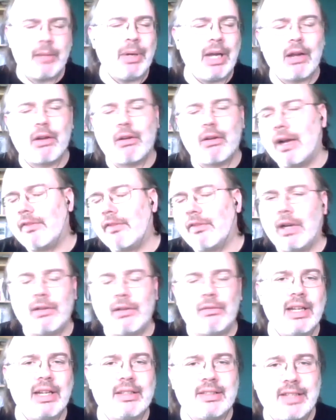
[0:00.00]
a paragraph, or I'd
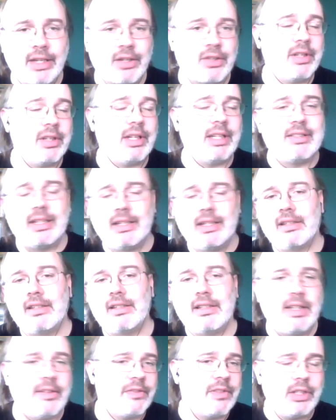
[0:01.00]
write a section, I'd send it to
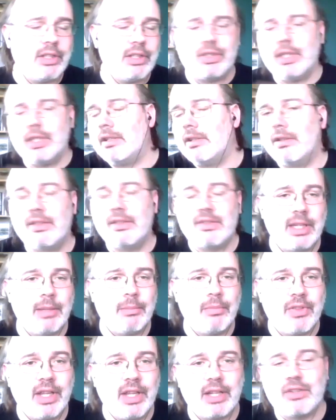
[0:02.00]
Tiffani, she did the
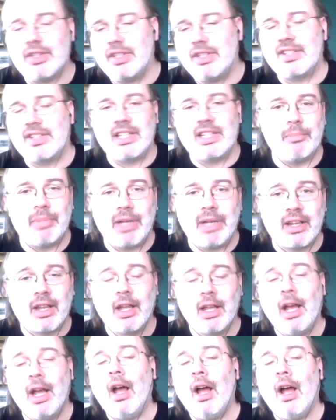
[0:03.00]
same thing, she'd send it back.